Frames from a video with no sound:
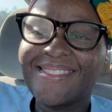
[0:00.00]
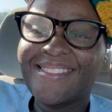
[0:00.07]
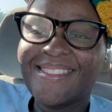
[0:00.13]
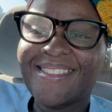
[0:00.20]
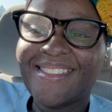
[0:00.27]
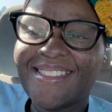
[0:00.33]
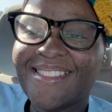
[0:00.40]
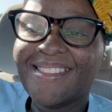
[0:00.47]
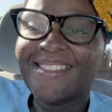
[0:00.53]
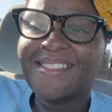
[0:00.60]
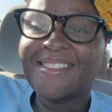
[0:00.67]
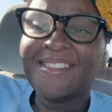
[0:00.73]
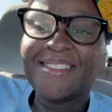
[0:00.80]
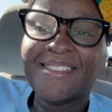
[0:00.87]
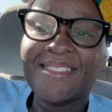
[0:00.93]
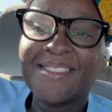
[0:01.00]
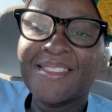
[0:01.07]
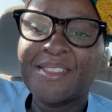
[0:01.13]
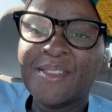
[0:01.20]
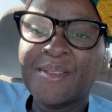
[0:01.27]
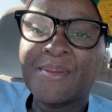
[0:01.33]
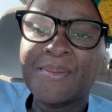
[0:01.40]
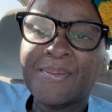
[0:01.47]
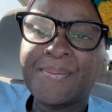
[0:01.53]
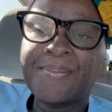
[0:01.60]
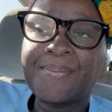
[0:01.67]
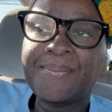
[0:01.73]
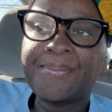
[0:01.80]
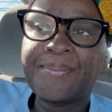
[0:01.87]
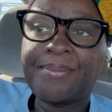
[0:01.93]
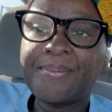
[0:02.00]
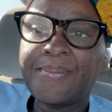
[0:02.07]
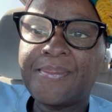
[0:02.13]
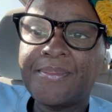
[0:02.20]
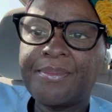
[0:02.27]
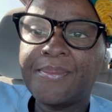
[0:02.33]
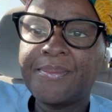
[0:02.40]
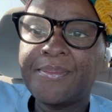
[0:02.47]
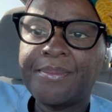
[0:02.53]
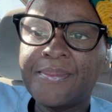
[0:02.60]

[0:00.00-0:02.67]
you can reflect back on the positive.